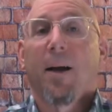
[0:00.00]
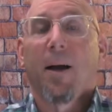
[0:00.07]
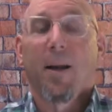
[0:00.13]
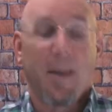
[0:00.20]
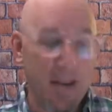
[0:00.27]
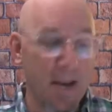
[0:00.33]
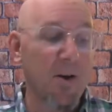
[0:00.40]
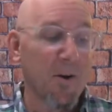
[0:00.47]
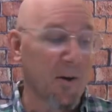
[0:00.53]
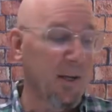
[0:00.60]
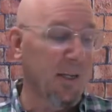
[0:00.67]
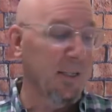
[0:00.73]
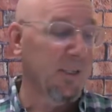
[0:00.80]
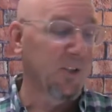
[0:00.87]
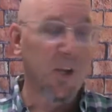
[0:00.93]
here
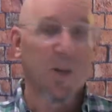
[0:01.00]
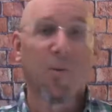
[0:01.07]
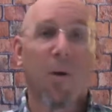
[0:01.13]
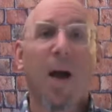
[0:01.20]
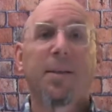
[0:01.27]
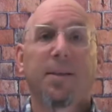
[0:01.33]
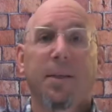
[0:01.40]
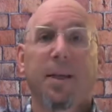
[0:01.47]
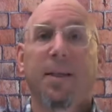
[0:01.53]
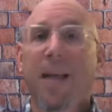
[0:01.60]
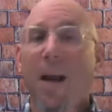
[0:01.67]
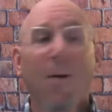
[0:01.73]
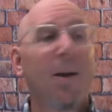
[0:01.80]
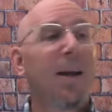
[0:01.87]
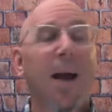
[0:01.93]
is generosity.
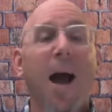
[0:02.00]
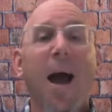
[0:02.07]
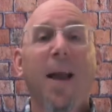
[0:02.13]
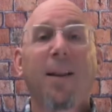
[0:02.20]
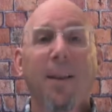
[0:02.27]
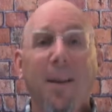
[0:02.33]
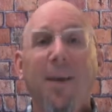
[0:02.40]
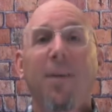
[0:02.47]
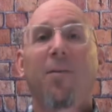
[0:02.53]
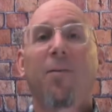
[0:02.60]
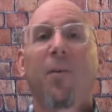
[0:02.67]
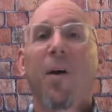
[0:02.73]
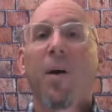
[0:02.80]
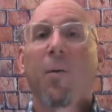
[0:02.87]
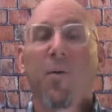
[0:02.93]
Terry and I
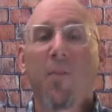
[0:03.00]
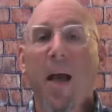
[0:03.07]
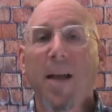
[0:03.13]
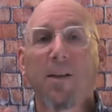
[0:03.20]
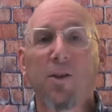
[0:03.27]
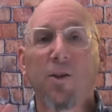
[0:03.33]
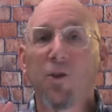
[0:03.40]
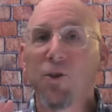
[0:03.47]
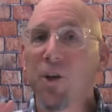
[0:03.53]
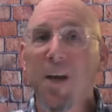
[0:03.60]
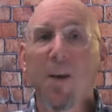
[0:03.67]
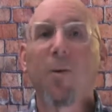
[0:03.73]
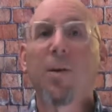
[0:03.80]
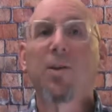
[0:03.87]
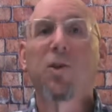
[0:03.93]
live with that
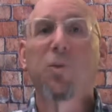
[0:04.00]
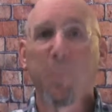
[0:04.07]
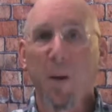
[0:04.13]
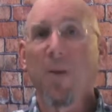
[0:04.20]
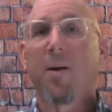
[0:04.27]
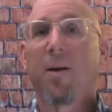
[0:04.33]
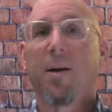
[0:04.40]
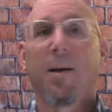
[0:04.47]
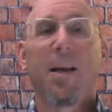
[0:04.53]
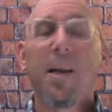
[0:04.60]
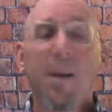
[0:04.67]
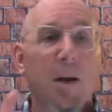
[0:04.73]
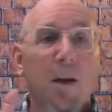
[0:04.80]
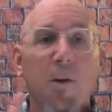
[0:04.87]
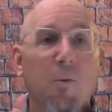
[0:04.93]
generous spirit,
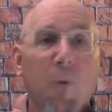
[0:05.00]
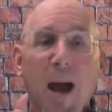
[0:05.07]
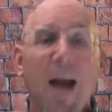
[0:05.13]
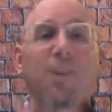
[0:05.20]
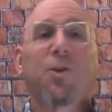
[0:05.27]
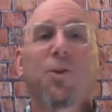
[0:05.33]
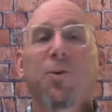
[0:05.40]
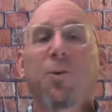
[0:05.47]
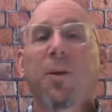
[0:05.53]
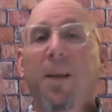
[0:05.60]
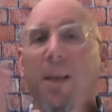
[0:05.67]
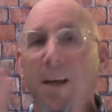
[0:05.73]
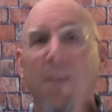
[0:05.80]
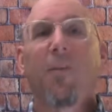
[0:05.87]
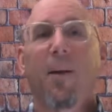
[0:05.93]
an irrational
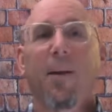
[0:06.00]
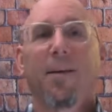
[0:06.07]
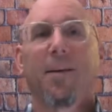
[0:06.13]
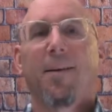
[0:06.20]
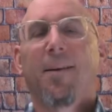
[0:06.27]
giving.